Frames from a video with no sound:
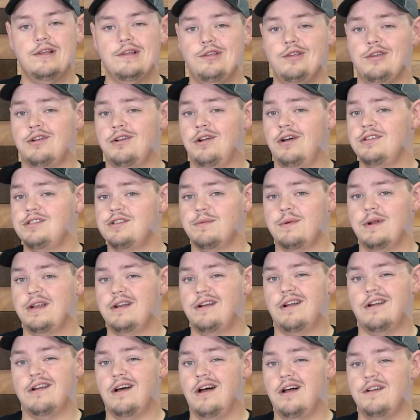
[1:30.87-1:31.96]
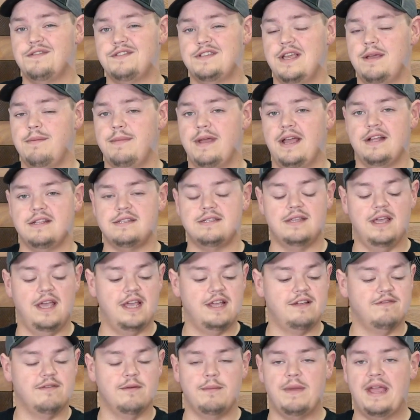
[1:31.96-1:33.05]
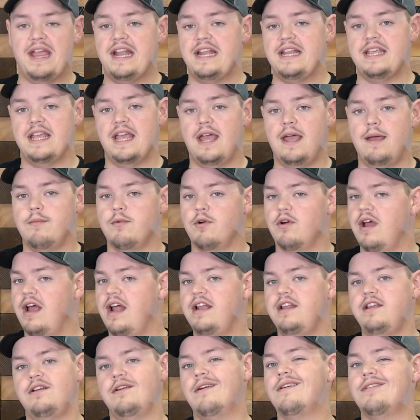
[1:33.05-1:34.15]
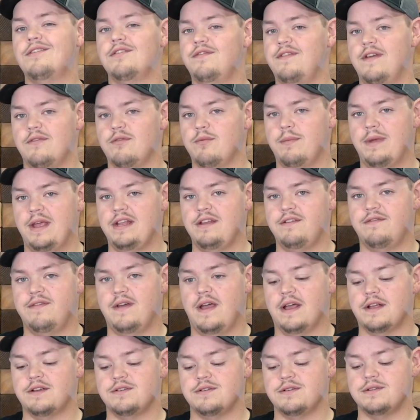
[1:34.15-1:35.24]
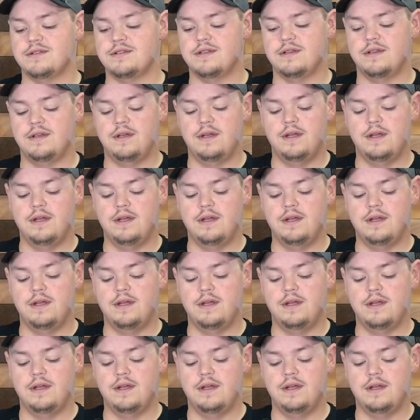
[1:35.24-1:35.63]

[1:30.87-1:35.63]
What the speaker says: You can also run it on offset mounts like from ADM or any of your other favorite manufacturers.